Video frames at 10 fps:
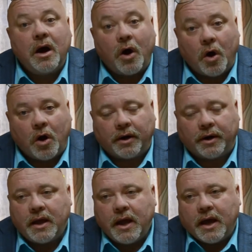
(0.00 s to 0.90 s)
on.
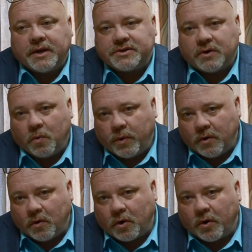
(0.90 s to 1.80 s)
And so we're
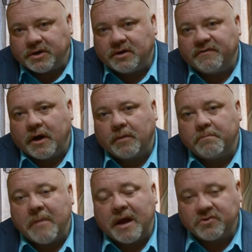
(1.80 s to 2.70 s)
going to develop
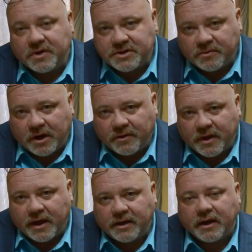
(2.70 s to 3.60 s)
metrics around
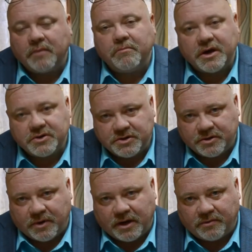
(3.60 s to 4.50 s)
that and measures
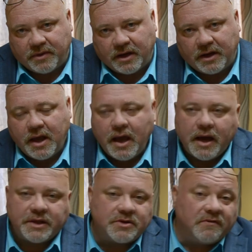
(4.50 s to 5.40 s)
around that.
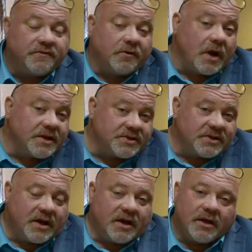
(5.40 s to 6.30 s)
And so for us,
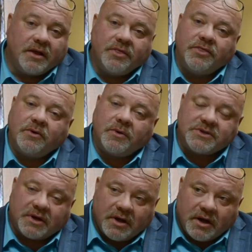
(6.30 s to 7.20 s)
there was
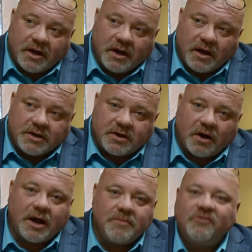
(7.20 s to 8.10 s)
a
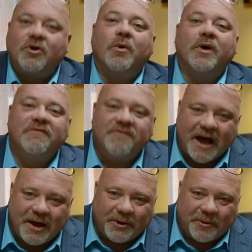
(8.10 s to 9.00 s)
time of going
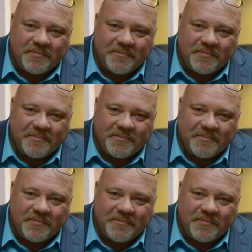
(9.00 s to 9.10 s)
fallow,